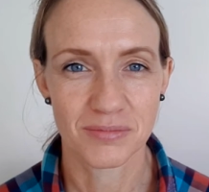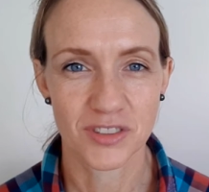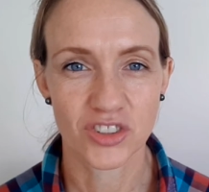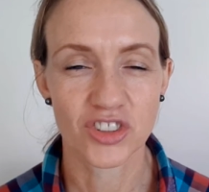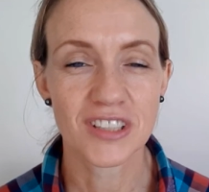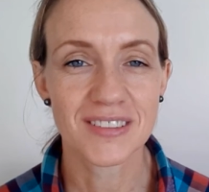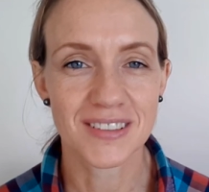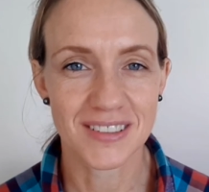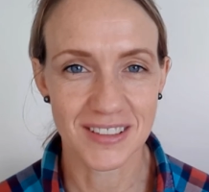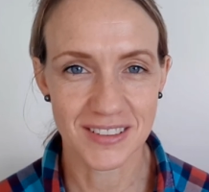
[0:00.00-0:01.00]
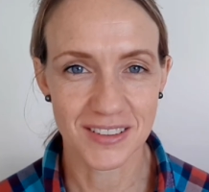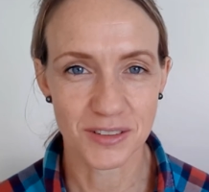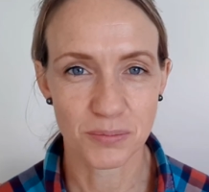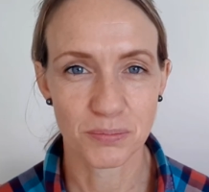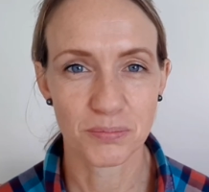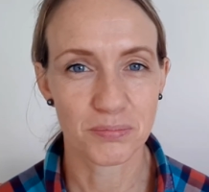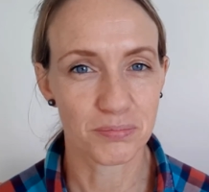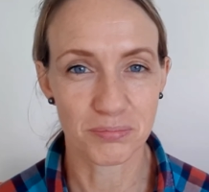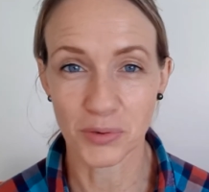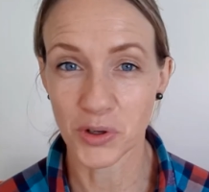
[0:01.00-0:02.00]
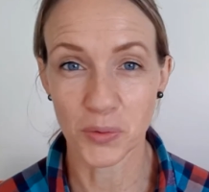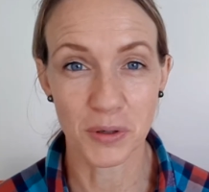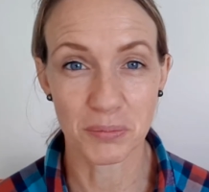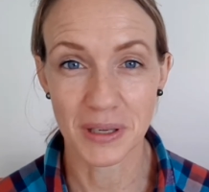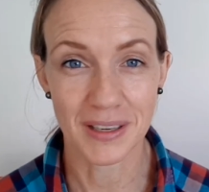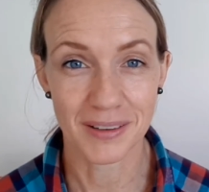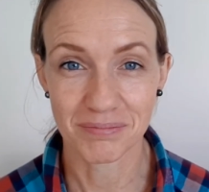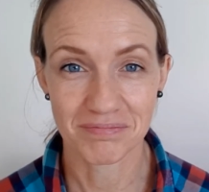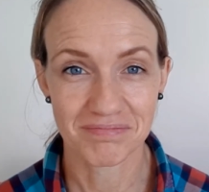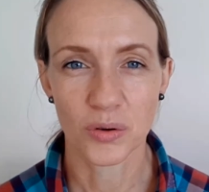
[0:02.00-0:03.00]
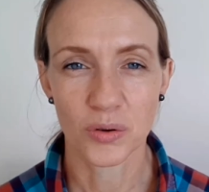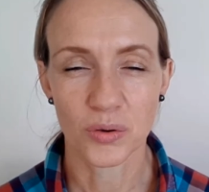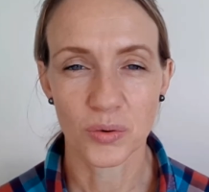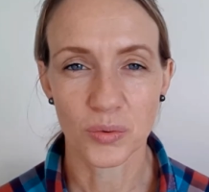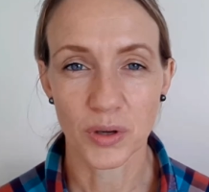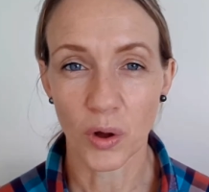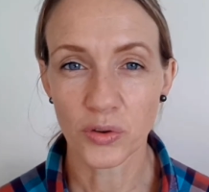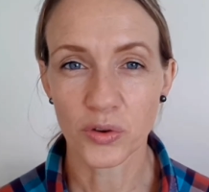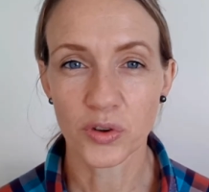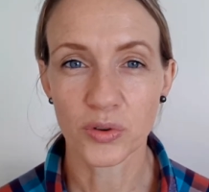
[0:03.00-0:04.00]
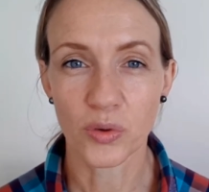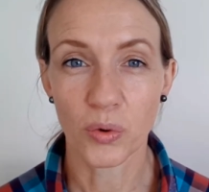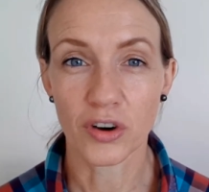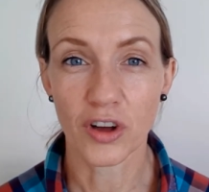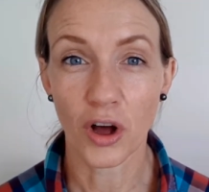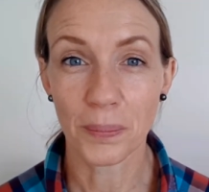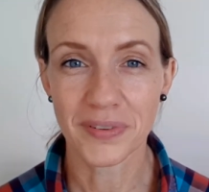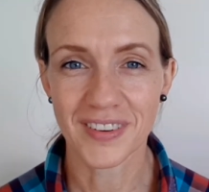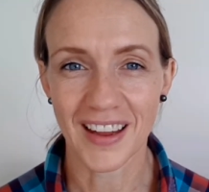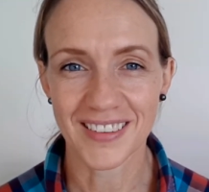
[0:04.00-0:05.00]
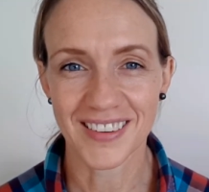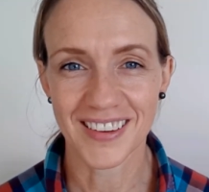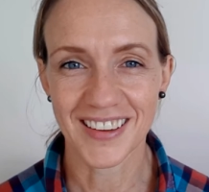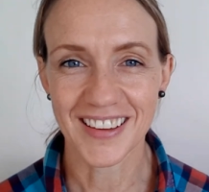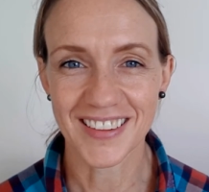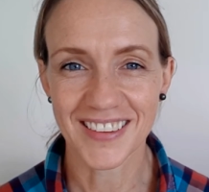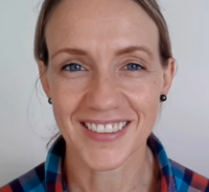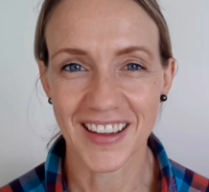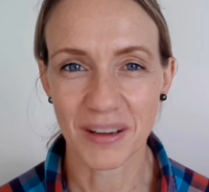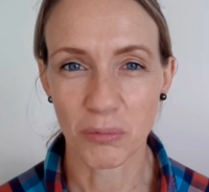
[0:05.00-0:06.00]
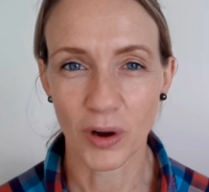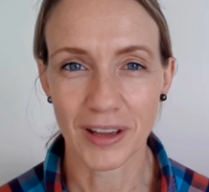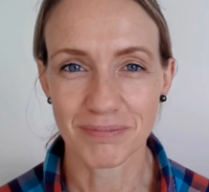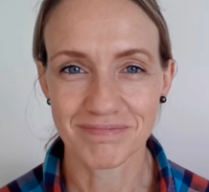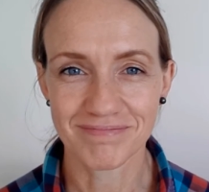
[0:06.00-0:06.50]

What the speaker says: She's a decent human being. We also use the word upstanding in the same way.